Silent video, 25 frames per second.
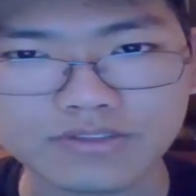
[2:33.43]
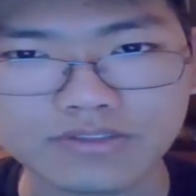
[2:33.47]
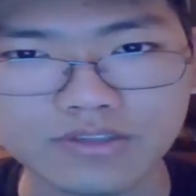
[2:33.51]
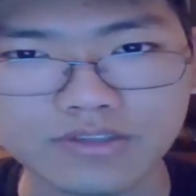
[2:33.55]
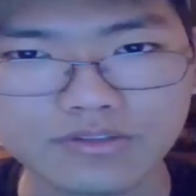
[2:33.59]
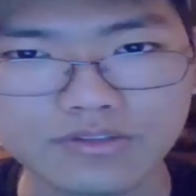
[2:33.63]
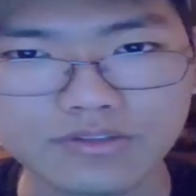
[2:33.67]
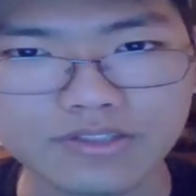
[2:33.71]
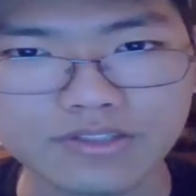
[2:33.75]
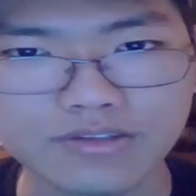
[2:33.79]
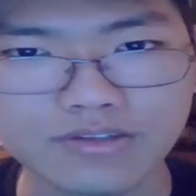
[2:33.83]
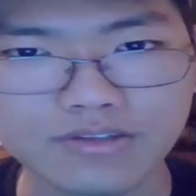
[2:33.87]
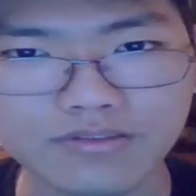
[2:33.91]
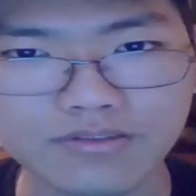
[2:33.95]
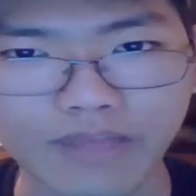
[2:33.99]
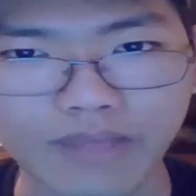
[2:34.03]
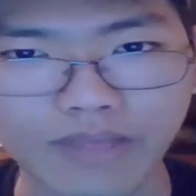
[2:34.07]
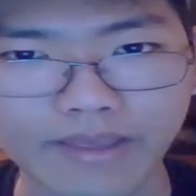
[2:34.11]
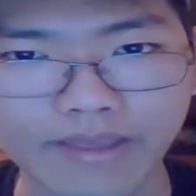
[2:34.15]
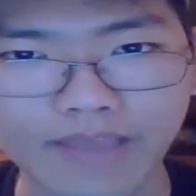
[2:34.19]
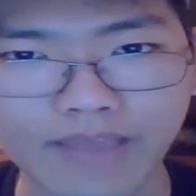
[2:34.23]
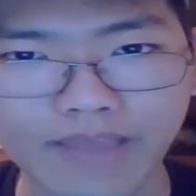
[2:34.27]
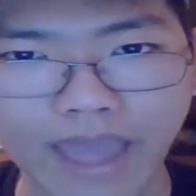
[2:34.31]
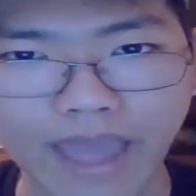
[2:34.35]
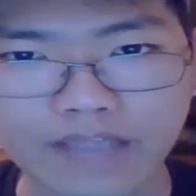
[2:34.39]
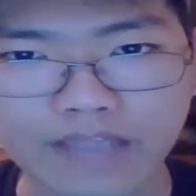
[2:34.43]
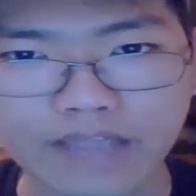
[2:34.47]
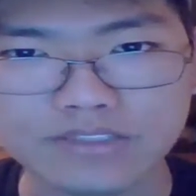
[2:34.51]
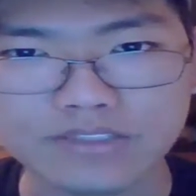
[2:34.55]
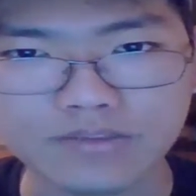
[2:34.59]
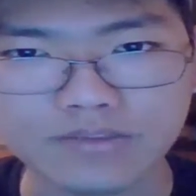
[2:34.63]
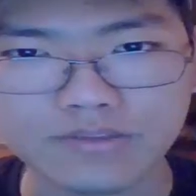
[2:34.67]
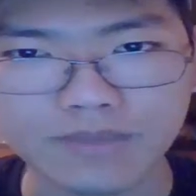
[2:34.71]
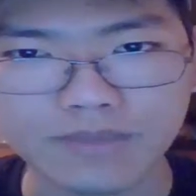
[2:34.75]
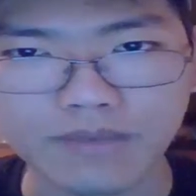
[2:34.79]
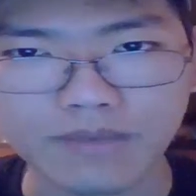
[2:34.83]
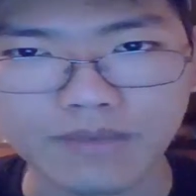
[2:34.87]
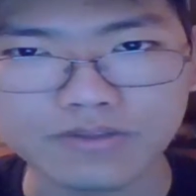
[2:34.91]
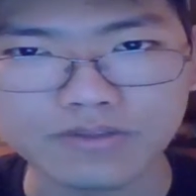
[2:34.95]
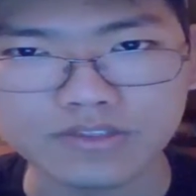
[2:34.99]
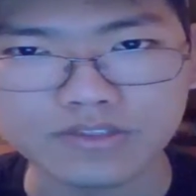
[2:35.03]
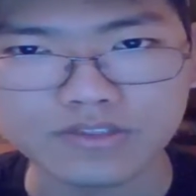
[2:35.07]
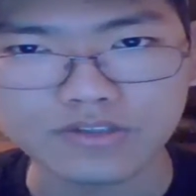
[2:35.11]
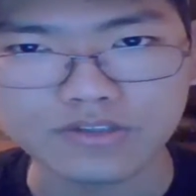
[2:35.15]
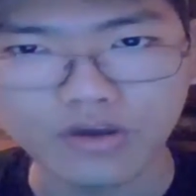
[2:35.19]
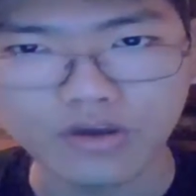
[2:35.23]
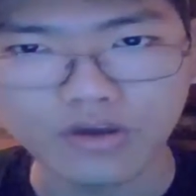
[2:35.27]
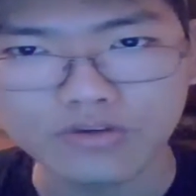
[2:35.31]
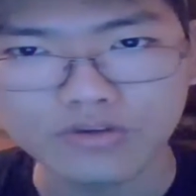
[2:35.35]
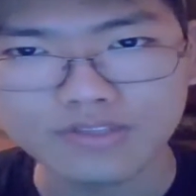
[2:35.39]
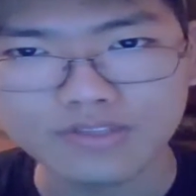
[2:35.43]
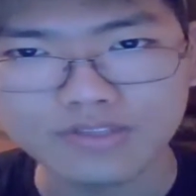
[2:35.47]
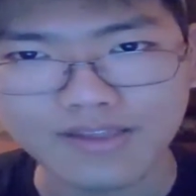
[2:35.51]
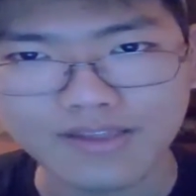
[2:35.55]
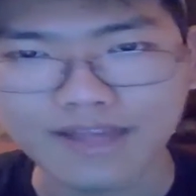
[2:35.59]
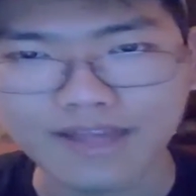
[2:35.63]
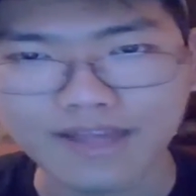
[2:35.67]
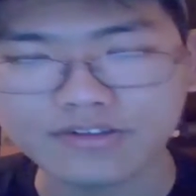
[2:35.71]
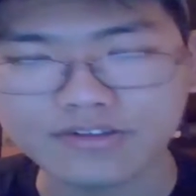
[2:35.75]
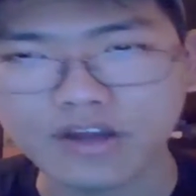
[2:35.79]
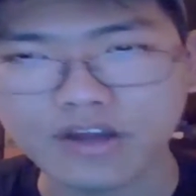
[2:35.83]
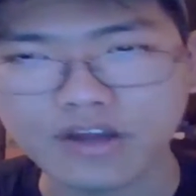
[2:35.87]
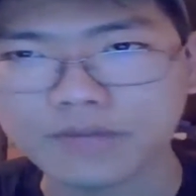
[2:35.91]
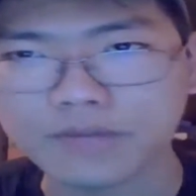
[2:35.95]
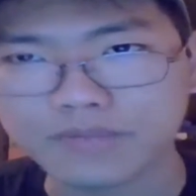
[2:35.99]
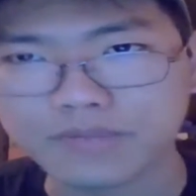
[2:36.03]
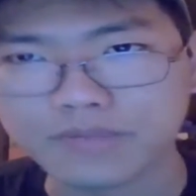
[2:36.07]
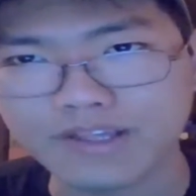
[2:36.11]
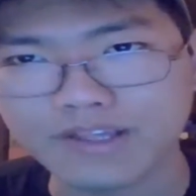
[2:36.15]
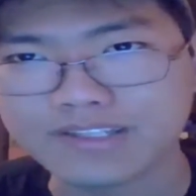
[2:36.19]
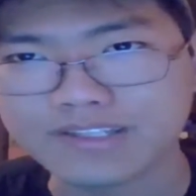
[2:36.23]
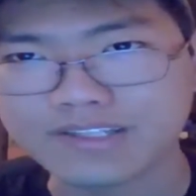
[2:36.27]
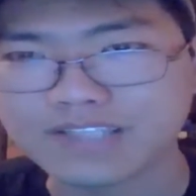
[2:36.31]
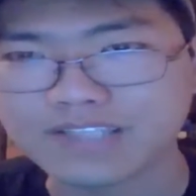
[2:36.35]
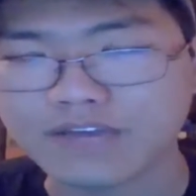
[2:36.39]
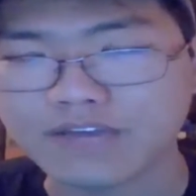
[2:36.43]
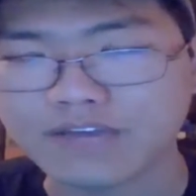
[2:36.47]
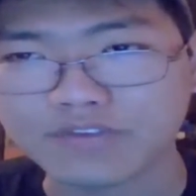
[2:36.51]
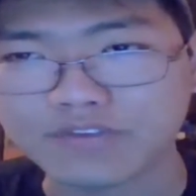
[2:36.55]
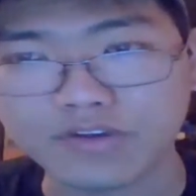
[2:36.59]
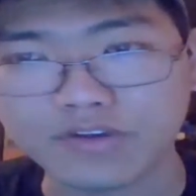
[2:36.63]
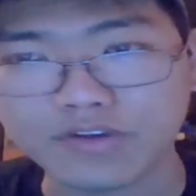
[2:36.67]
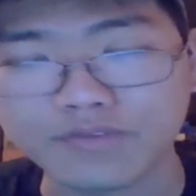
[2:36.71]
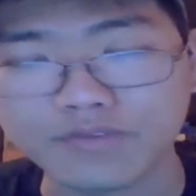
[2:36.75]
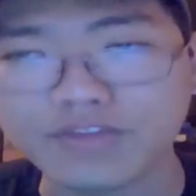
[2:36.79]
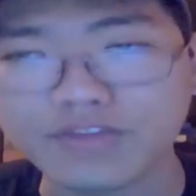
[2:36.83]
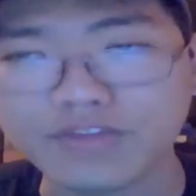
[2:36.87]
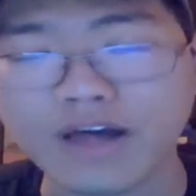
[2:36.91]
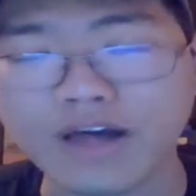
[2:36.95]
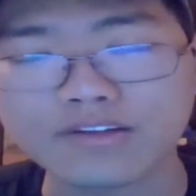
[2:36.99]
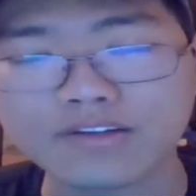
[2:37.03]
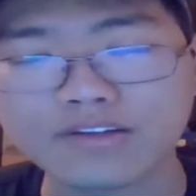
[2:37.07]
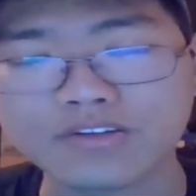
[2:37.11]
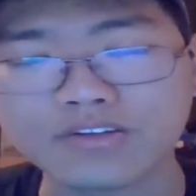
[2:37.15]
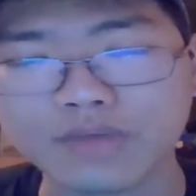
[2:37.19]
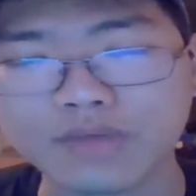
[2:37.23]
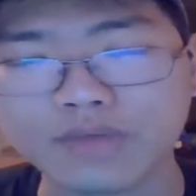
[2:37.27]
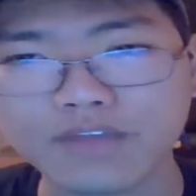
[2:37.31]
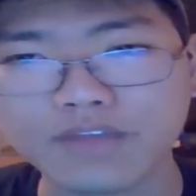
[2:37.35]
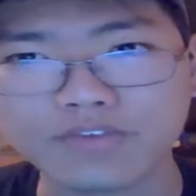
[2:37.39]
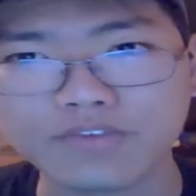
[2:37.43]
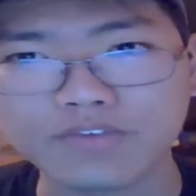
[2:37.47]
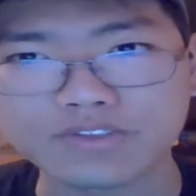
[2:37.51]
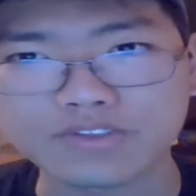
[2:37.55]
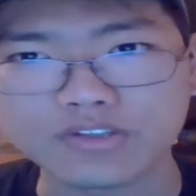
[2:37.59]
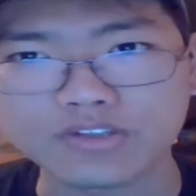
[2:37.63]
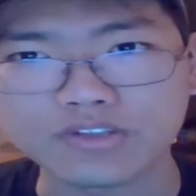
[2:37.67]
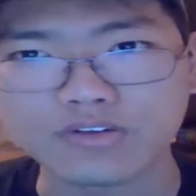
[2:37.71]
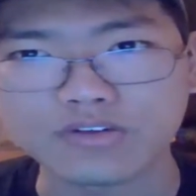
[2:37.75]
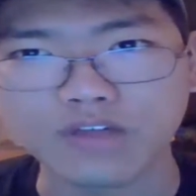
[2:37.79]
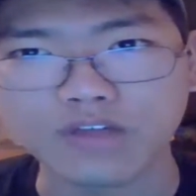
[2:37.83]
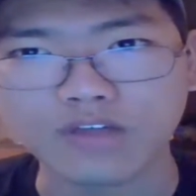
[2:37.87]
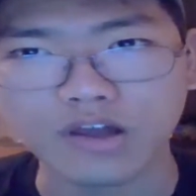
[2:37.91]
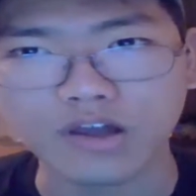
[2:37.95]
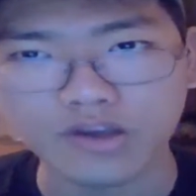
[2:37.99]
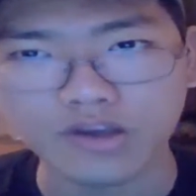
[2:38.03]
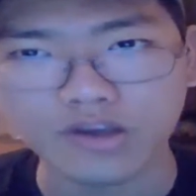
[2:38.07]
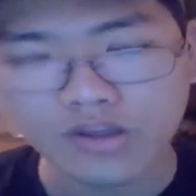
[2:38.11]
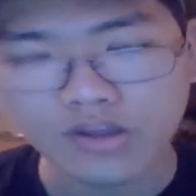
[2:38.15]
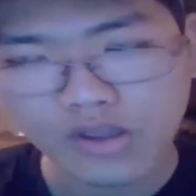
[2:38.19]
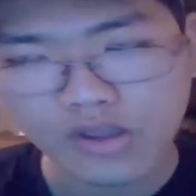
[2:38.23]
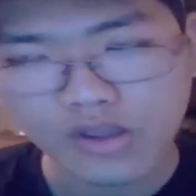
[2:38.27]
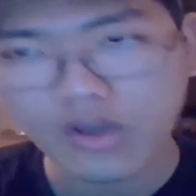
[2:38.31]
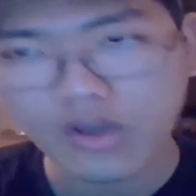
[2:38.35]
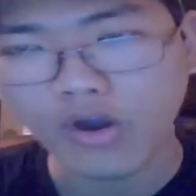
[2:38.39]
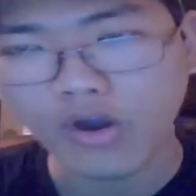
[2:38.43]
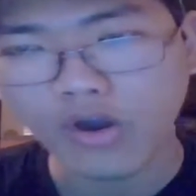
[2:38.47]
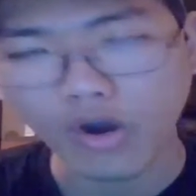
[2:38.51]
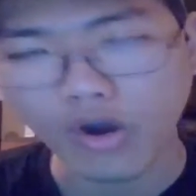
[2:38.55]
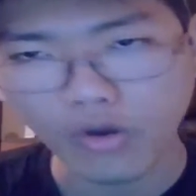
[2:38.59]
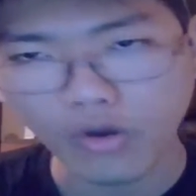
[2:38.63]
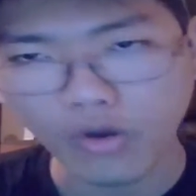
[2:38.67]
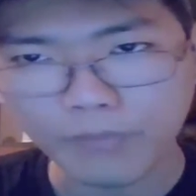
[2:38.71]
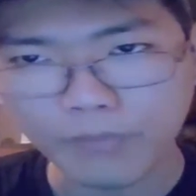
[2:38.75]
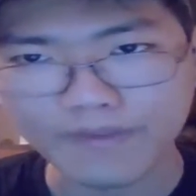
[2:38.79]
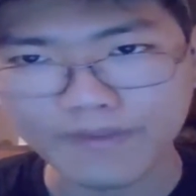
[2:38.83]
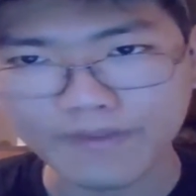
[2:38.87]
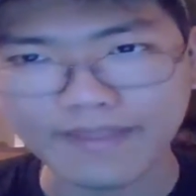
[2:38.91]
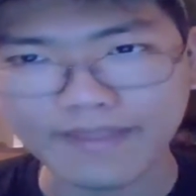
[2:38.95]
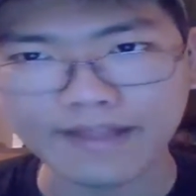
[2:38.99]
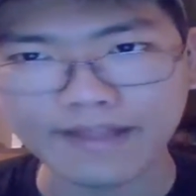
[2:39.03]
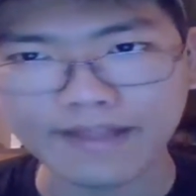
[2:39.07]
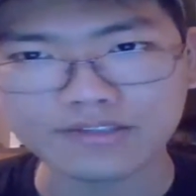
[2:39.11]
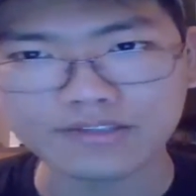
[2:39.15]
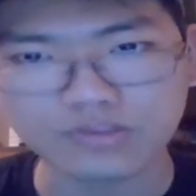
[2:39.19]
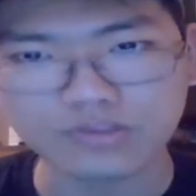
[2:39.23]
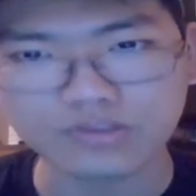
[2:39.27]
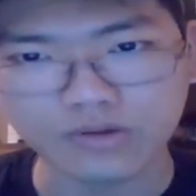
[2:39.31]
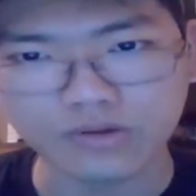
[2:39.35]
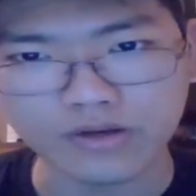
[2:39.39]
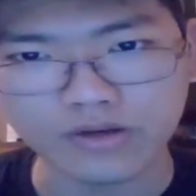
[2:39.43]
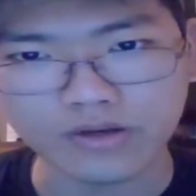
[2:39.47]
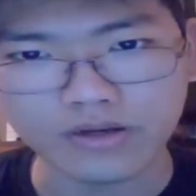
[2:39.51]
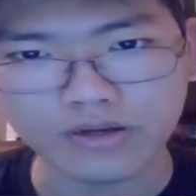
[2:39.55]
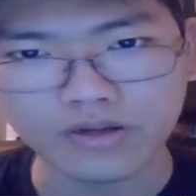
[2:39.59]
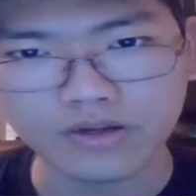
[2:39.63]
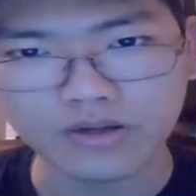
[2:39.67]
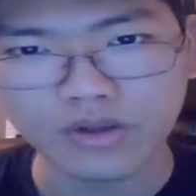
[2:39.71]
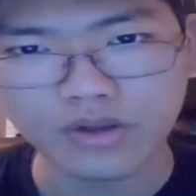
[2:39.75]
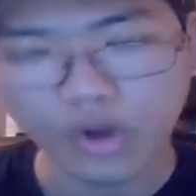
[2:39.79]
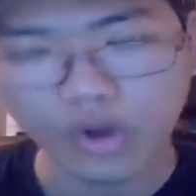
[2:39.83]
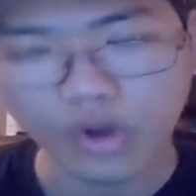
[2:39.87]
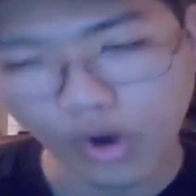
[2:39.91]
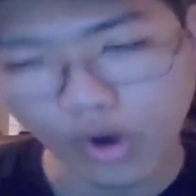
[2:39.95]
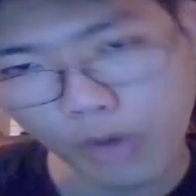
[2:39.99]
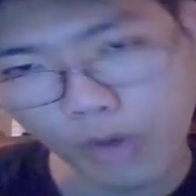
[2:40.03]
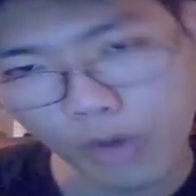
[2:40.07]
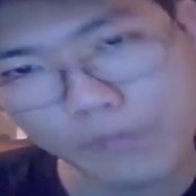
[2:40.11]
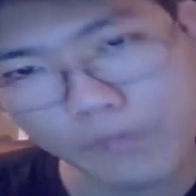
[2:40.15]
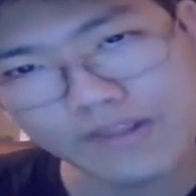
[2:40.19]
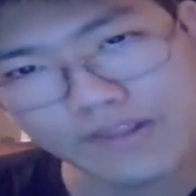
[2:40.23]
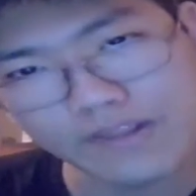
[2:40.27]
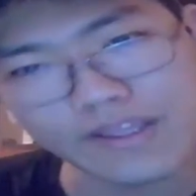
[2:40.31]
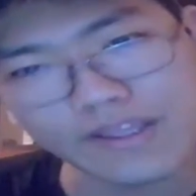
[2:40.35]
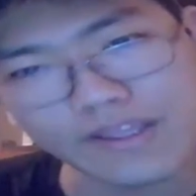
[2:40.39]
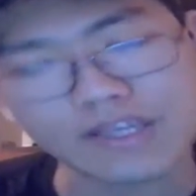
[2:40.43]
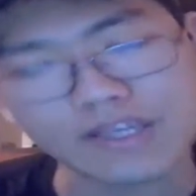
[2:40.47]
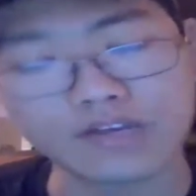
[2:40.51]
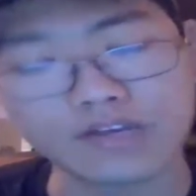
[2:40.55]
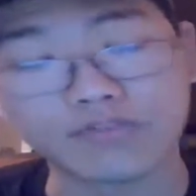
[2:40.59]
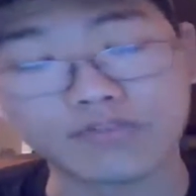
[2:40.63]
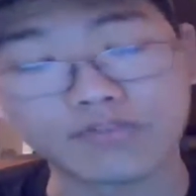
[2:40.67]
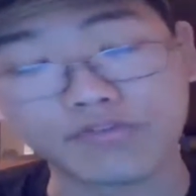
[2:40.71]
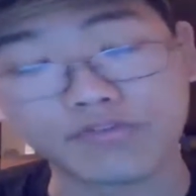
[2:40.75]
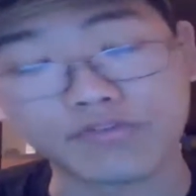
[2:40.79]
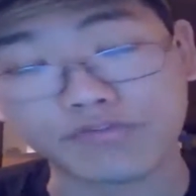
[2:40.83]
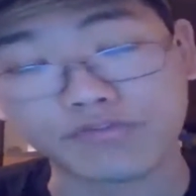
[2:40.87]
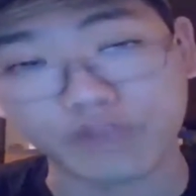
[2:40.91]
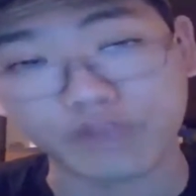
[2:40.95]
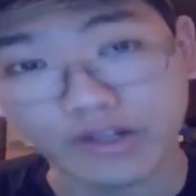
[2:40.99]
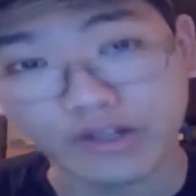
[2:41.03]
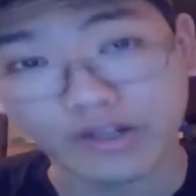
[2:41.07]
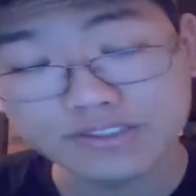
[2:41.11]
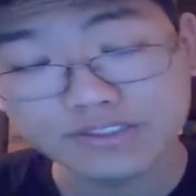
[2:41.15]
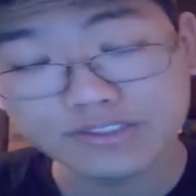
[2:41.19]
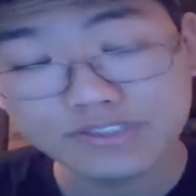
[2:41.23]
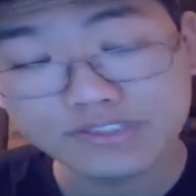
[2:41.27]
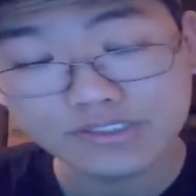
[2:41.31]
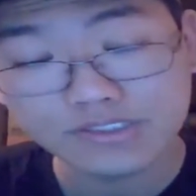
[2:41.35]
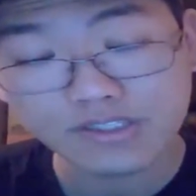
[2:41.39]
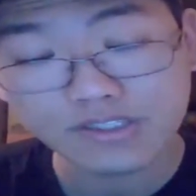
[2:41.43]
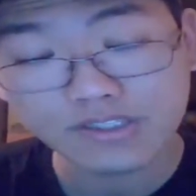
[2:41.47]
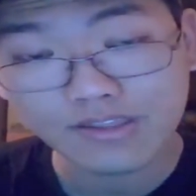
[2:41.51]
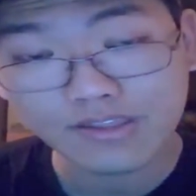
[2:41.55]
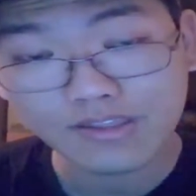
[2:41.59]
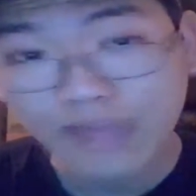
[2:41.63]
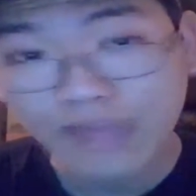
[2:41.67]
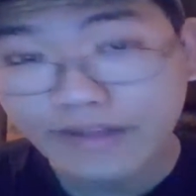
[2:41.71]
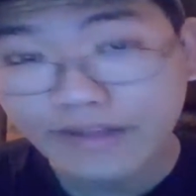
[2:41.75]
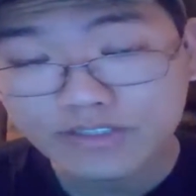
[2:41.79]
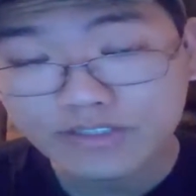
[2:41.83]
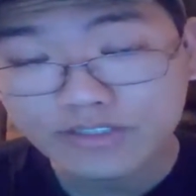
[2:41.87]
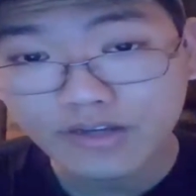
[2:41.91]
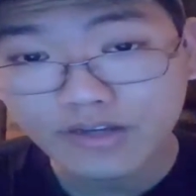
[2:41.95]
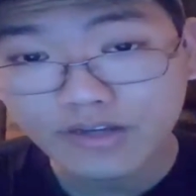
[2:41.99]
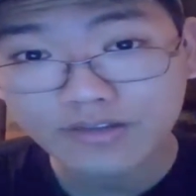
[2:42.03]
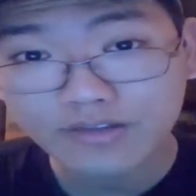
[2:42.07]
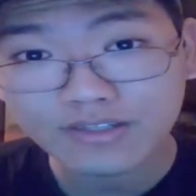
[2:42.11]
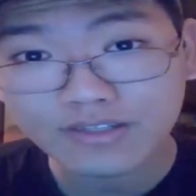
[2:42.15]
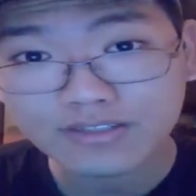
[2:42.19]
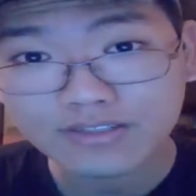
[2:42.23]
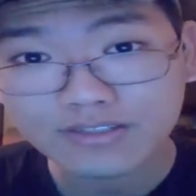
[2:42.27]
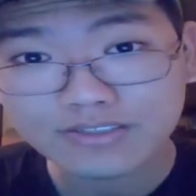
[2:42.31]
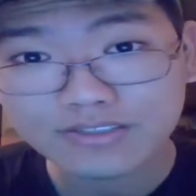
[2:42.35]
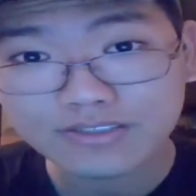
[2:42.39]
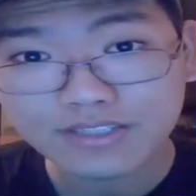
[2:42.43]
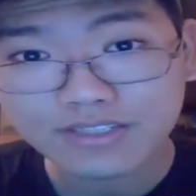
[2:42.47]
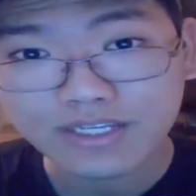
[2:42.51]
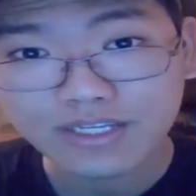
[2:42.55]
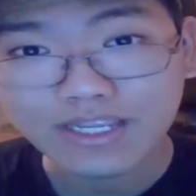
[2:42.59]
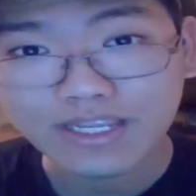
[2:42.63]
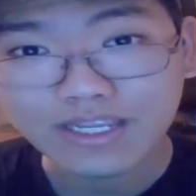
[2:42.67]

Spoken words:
So to like actually be able to go to that dark place after you've locked it away for so long, open that door, openly confront that darkness,